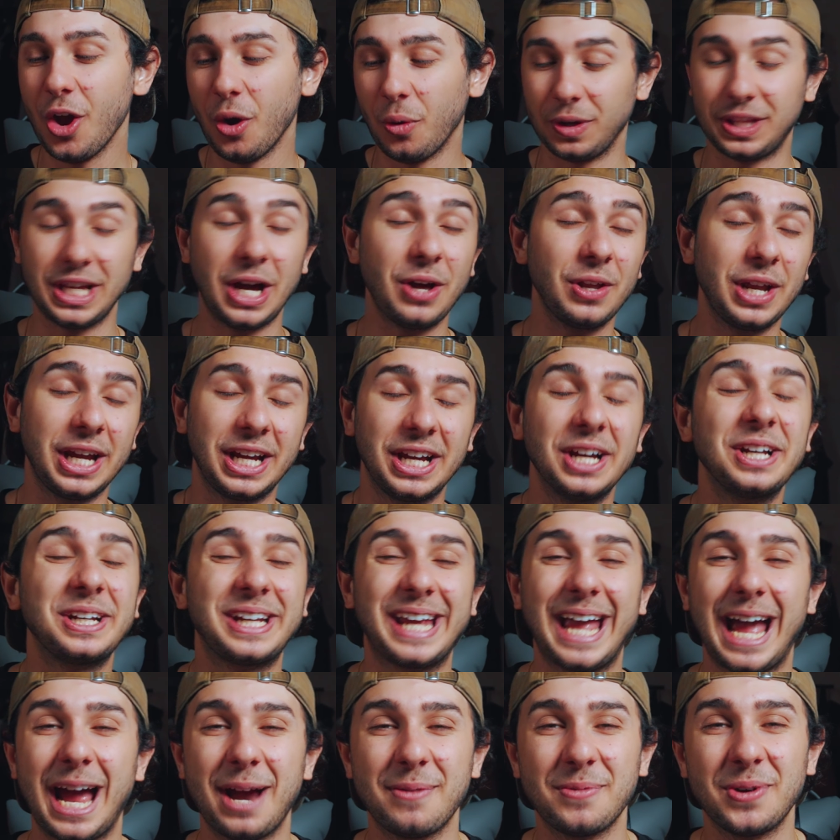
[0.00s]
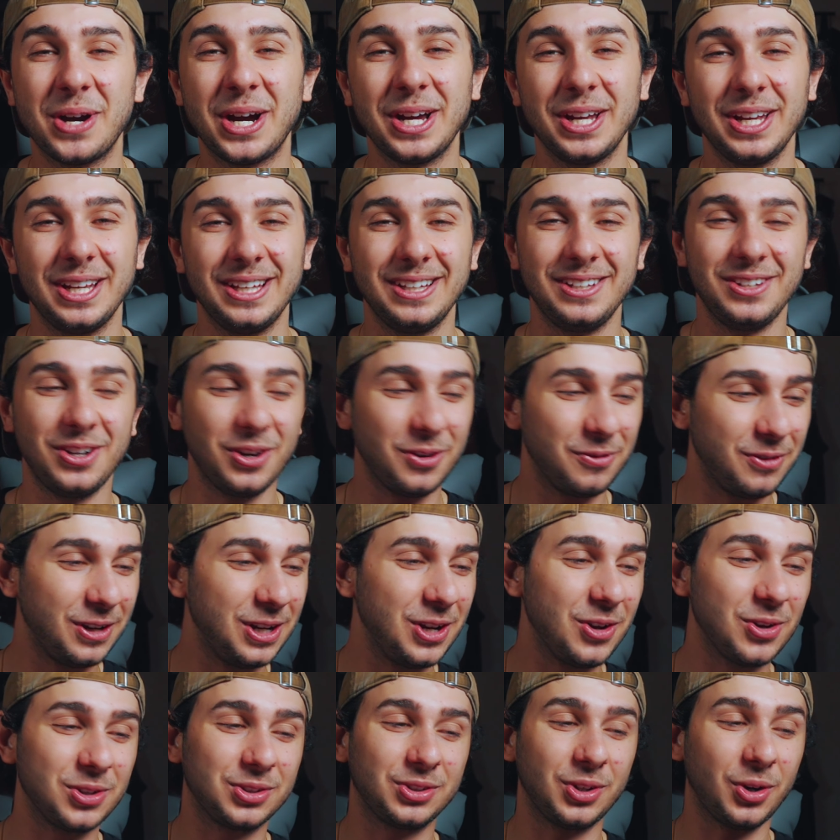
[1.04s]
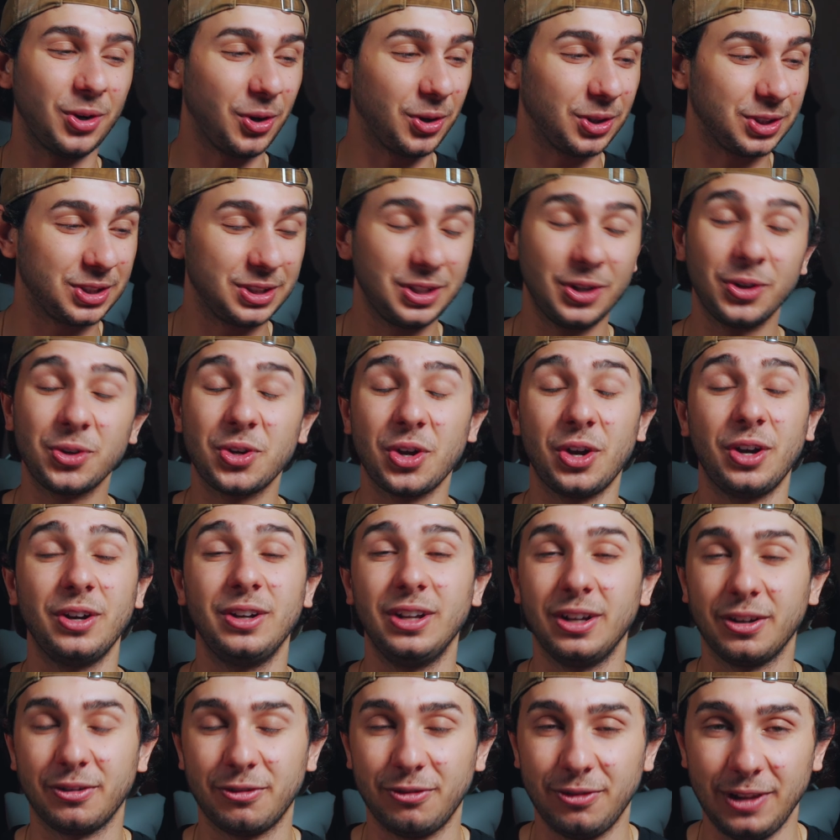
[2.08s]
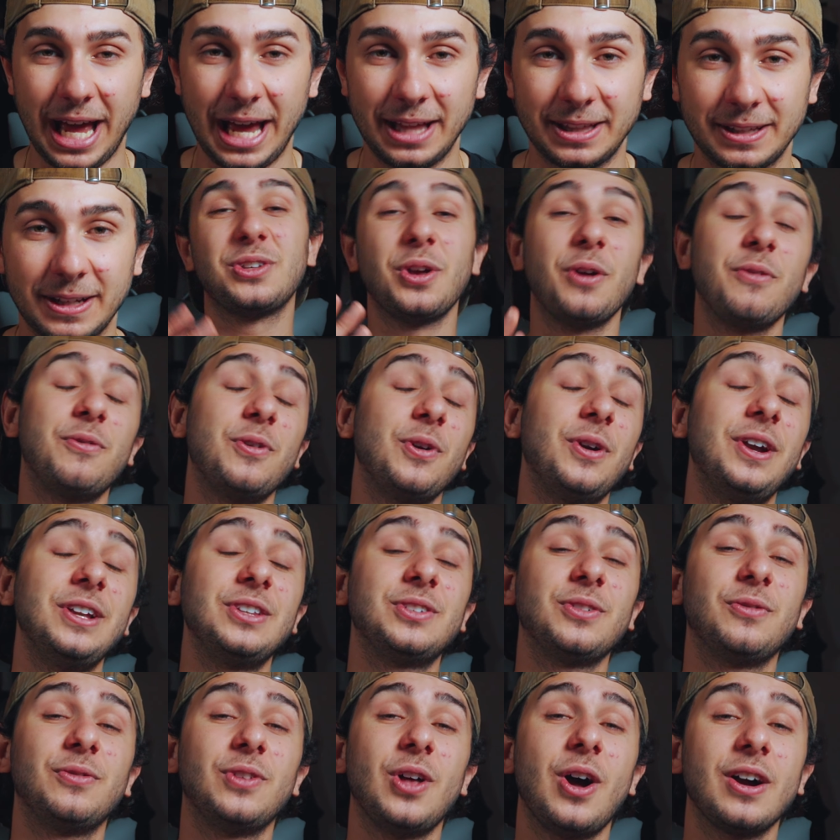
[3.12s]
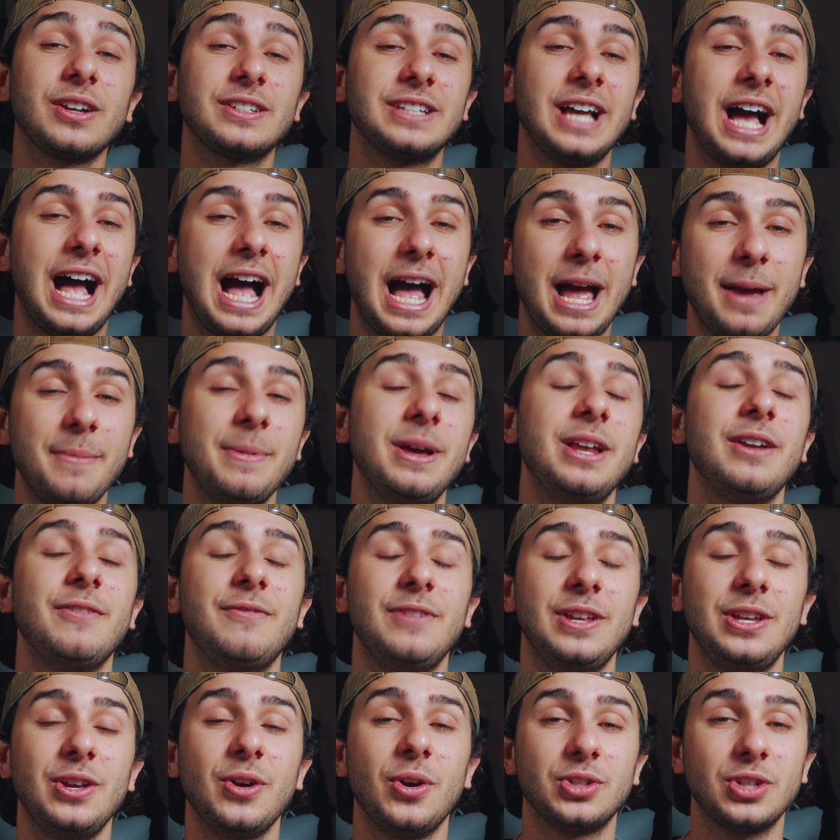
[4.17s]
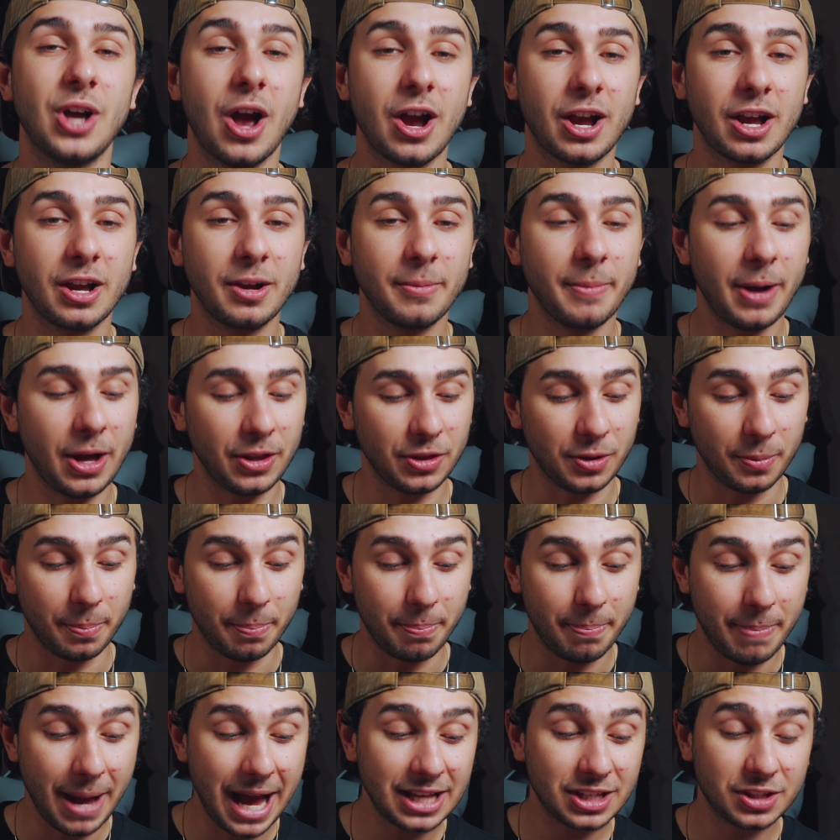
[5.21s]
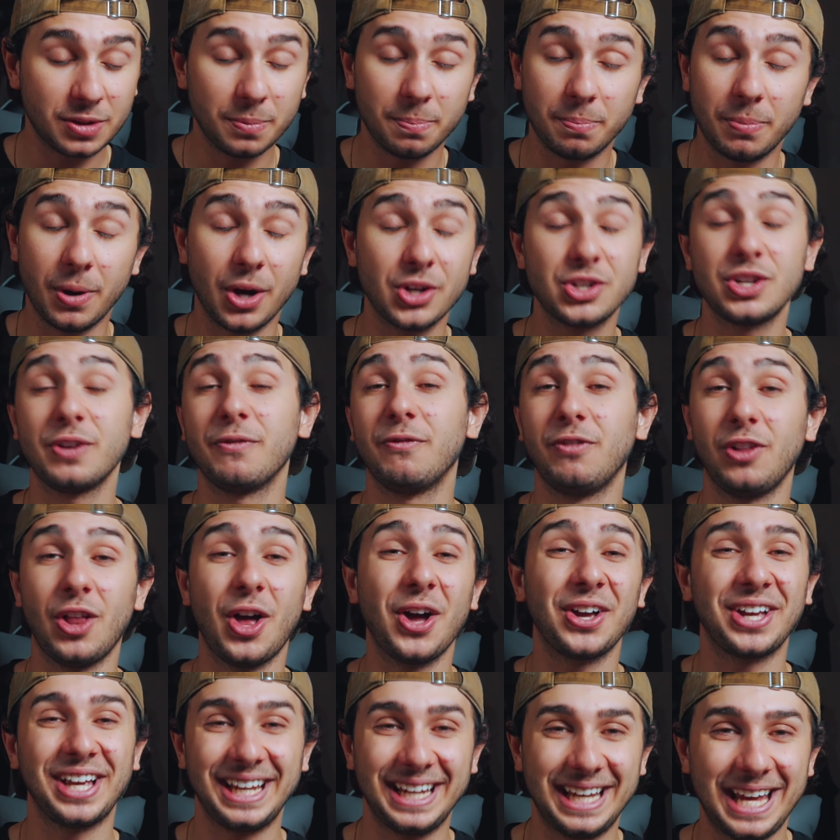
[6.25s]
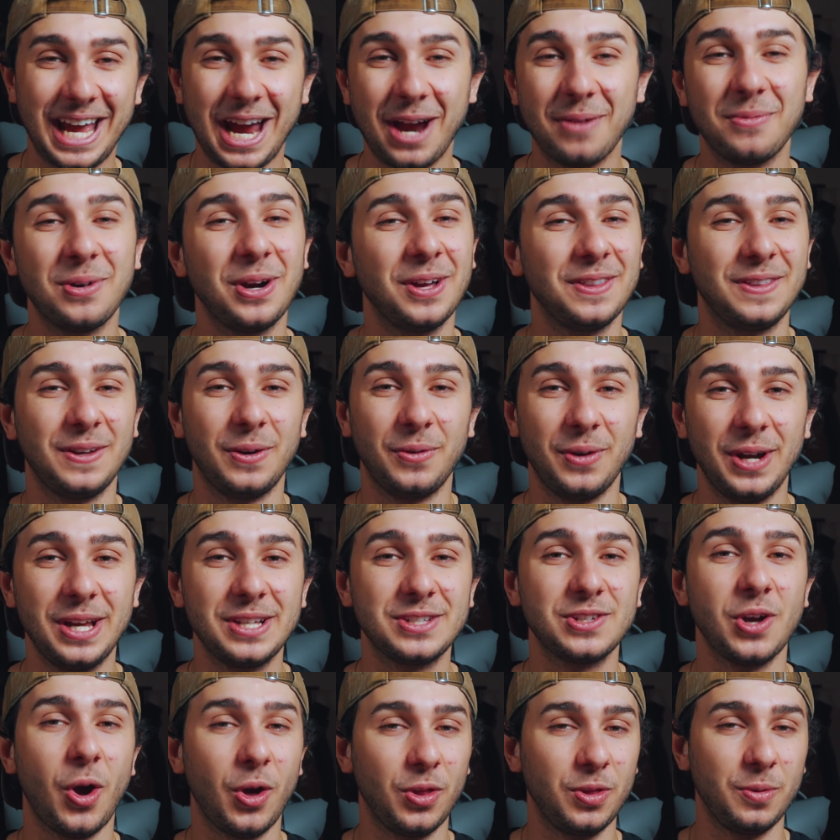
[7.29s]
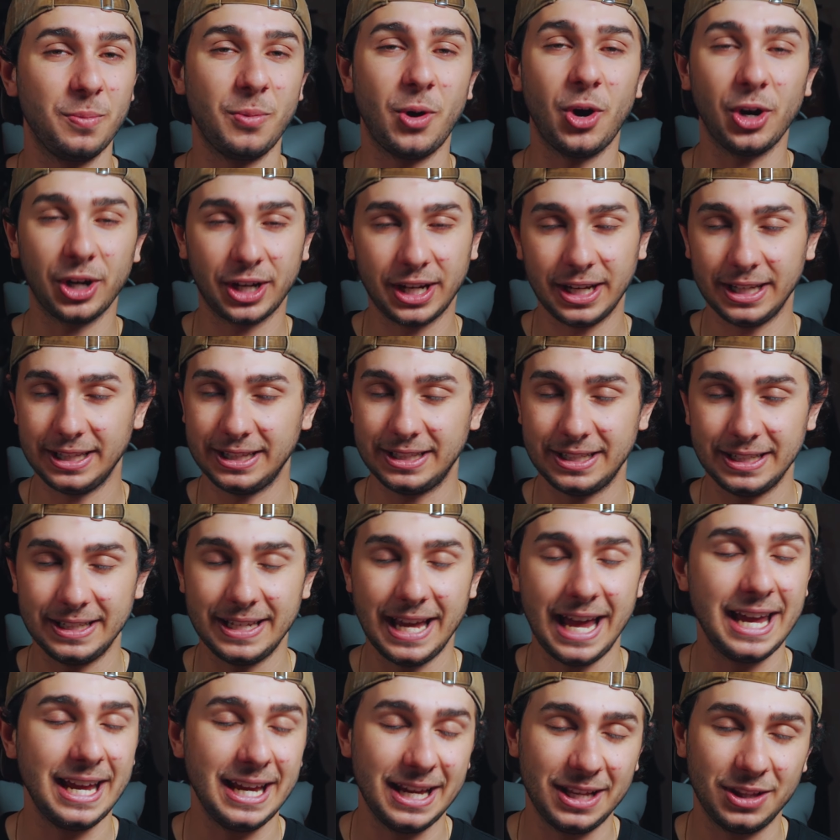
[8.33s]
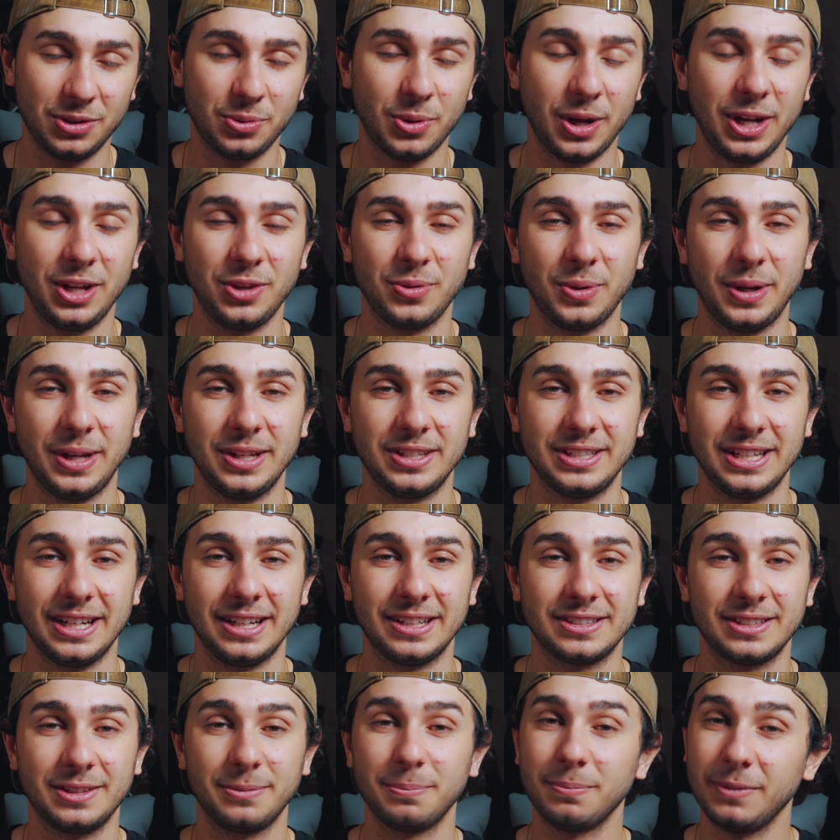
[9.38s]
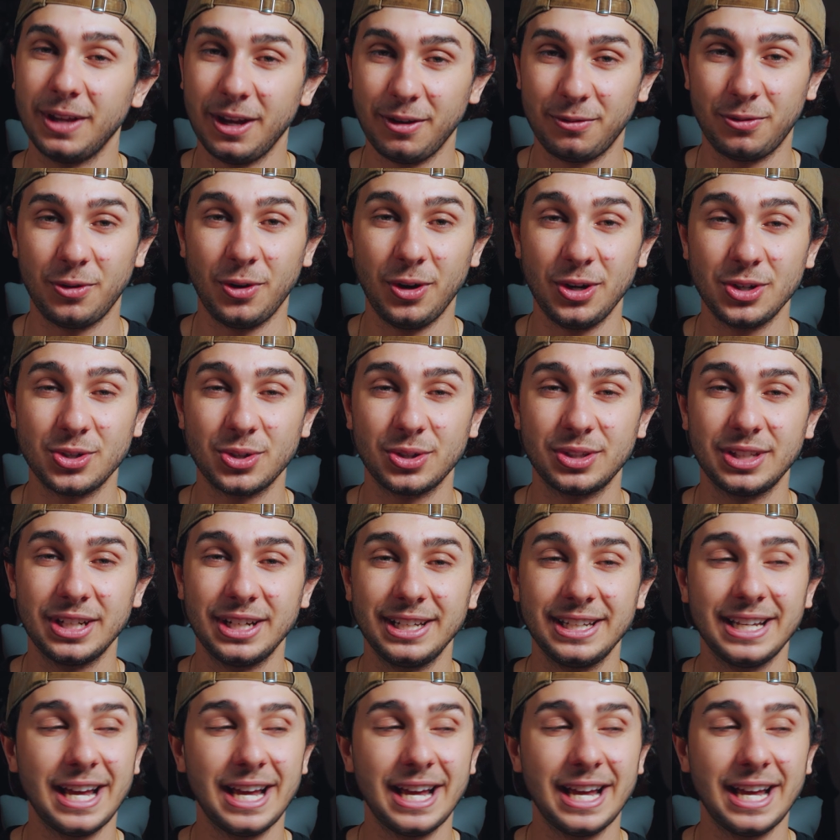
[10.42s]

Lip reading: without a good camera, your videos are still gonna look flat. So if you're into vlogs, I made a video talking about the best budget vlogging camera there is on the market today in 2026. If you're interested in